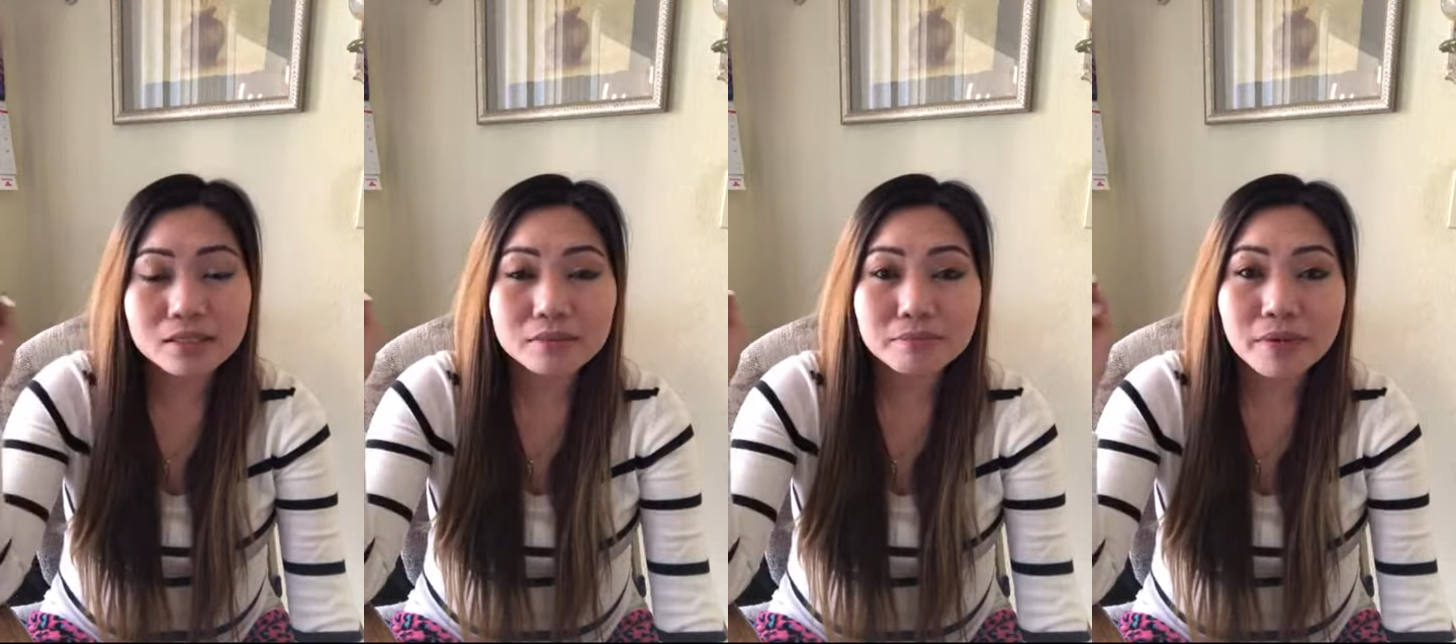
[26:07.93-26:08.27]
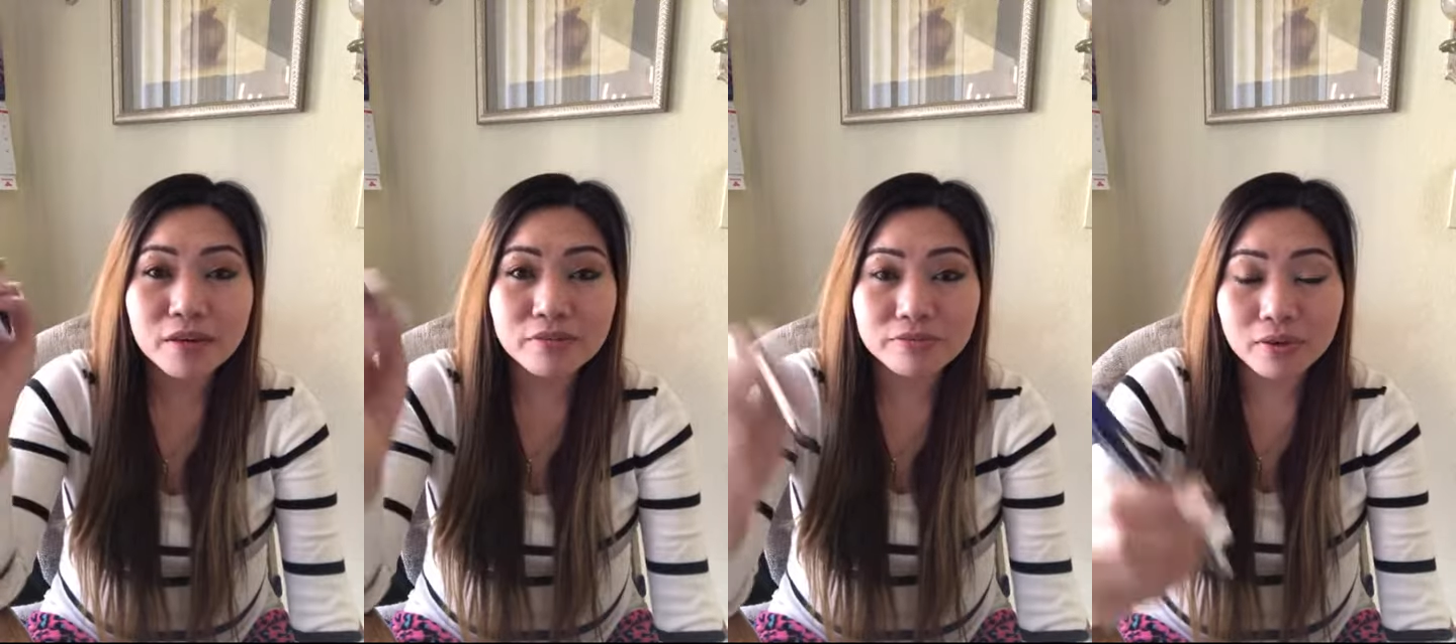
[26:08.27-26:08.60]

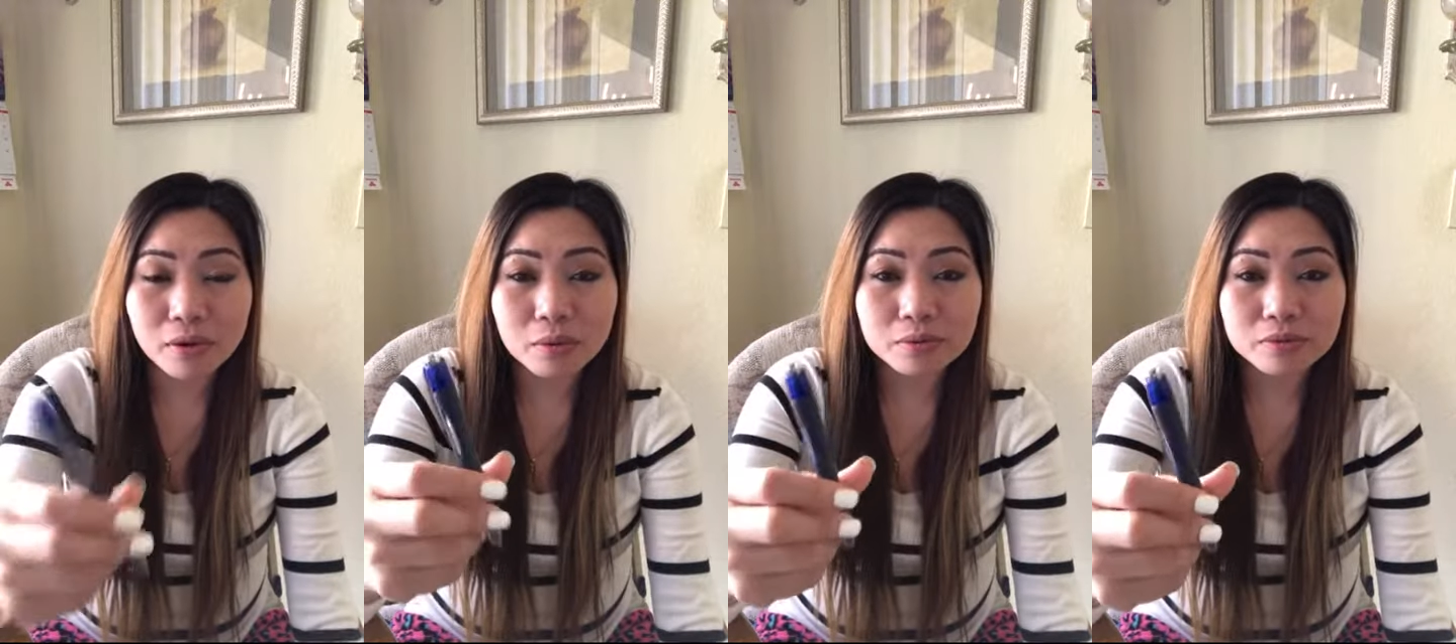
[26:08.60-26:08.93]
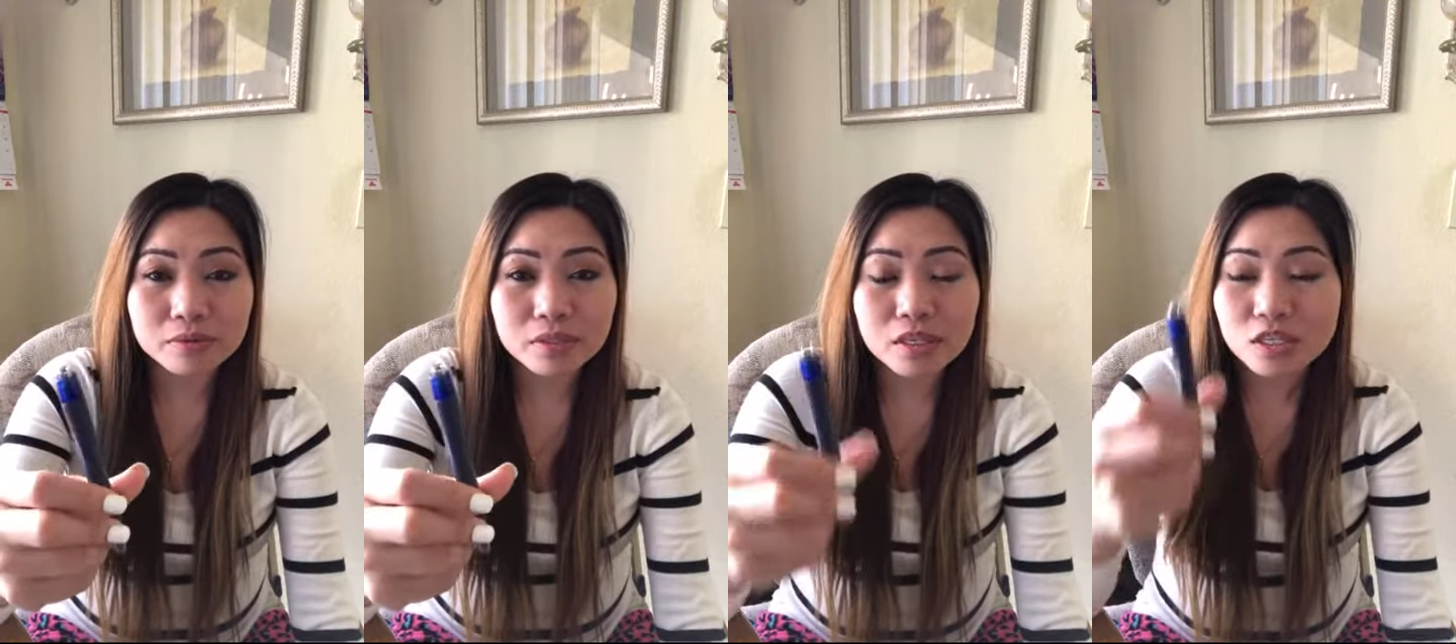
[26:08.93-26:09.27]
my
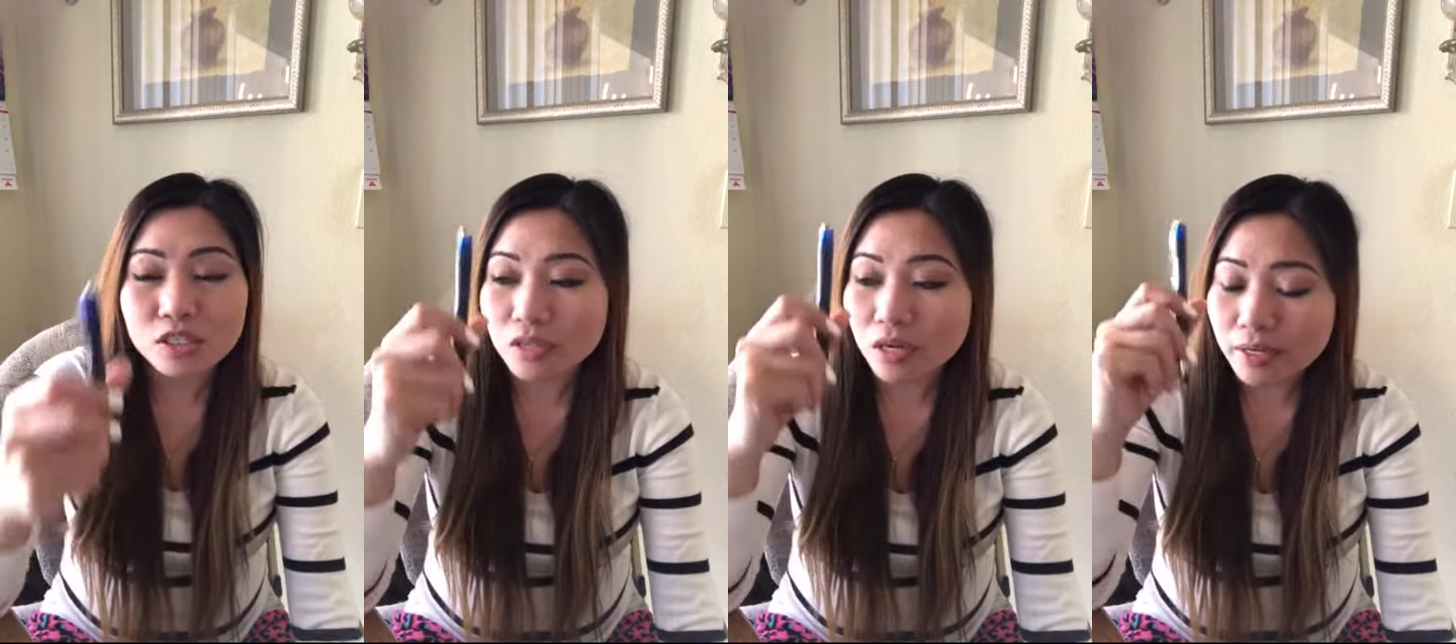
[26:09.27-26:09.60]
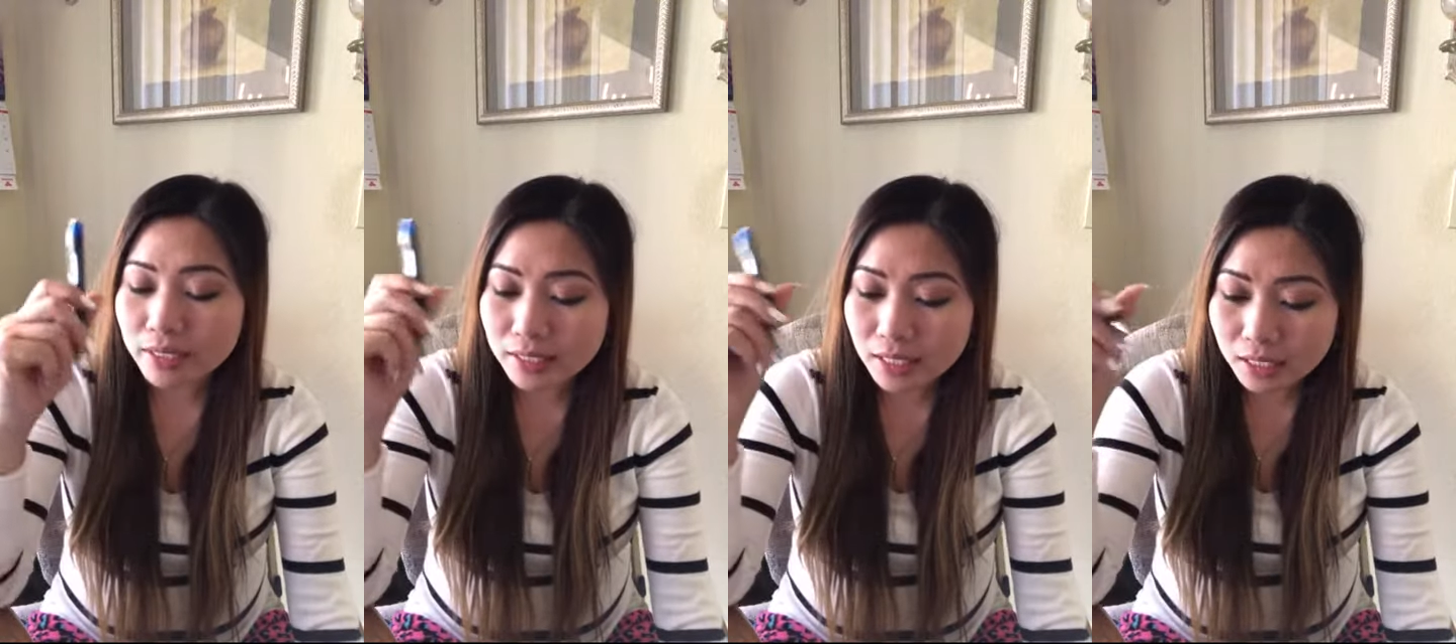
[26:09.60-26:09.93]
phone. So I
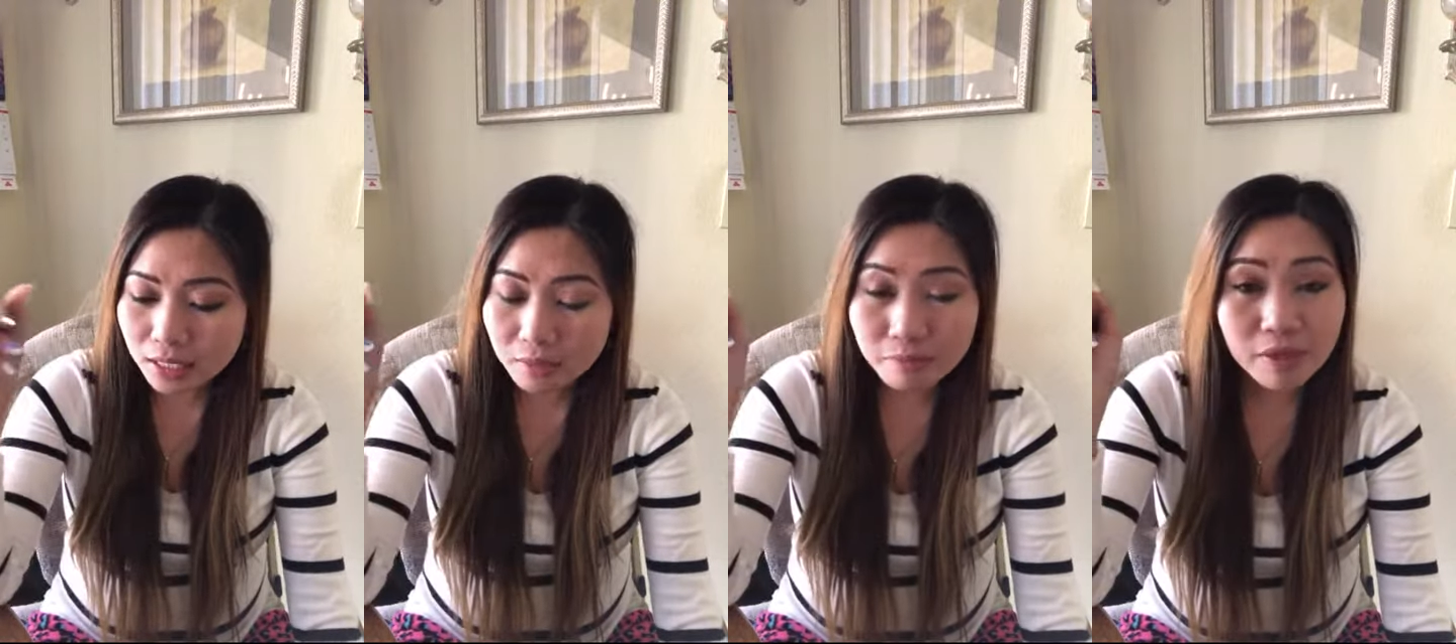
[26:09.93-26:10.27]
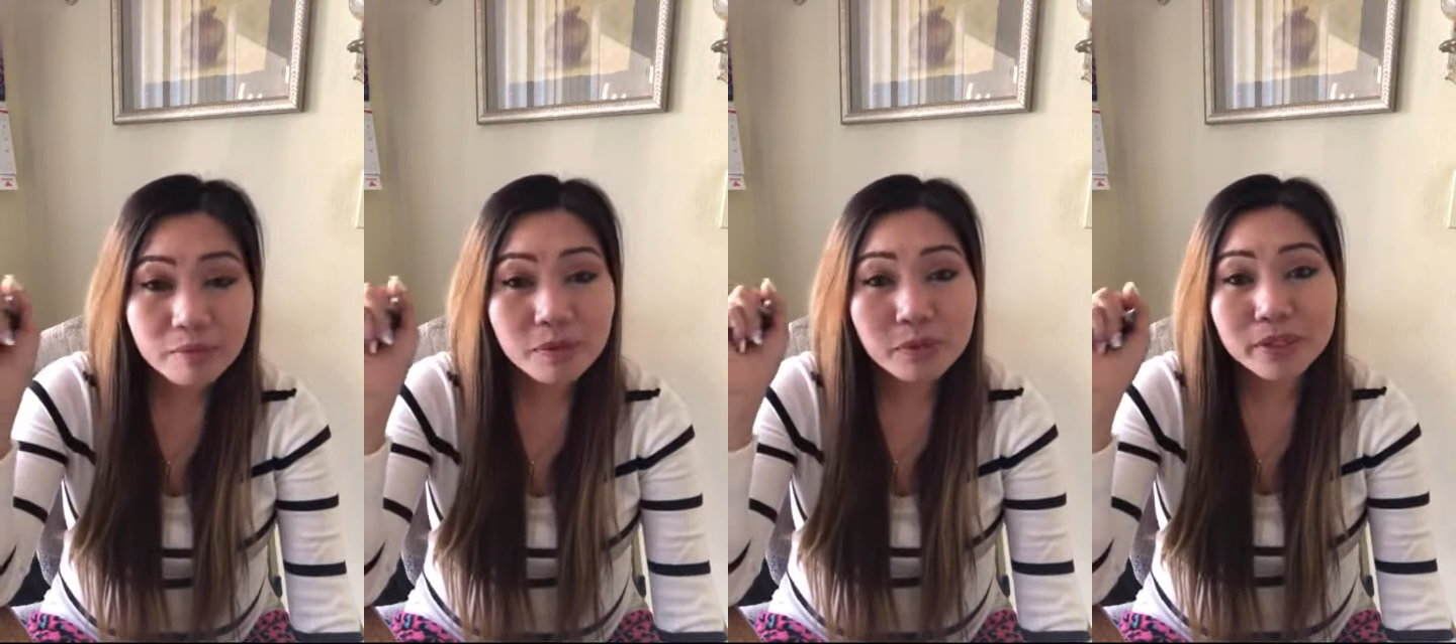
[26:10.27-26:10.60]
was thinking
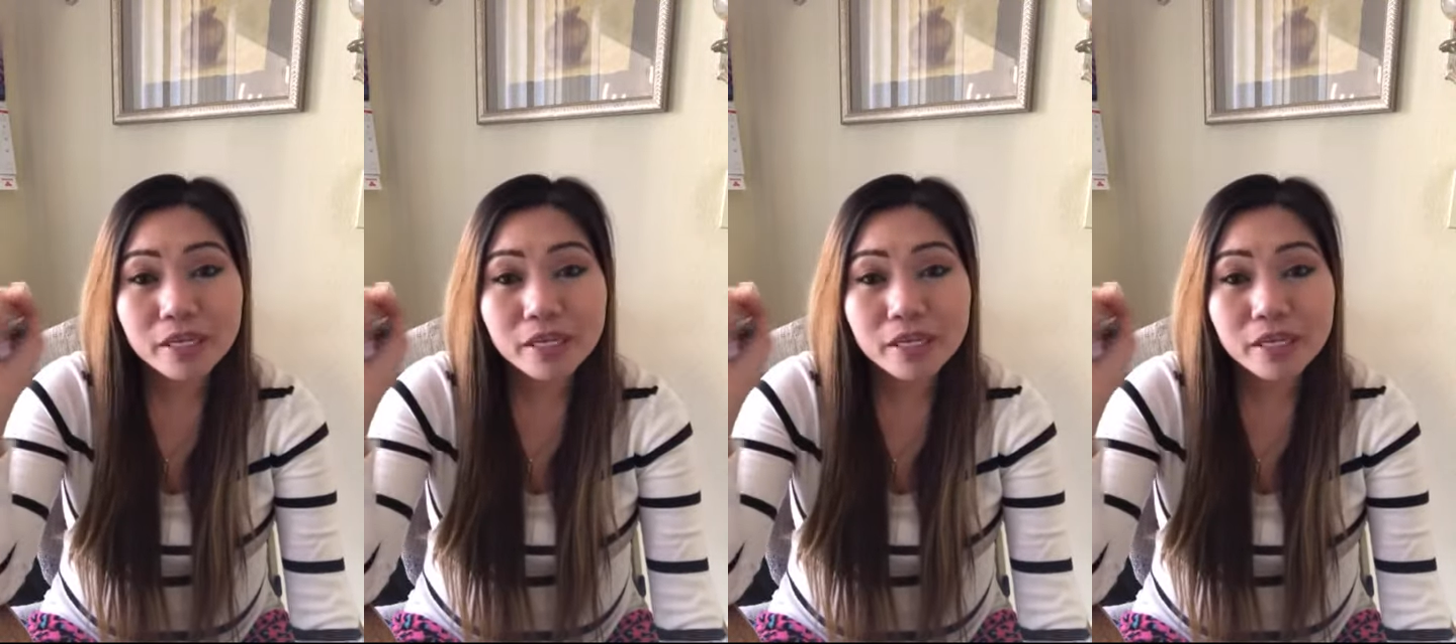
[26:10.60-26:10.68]
maybe when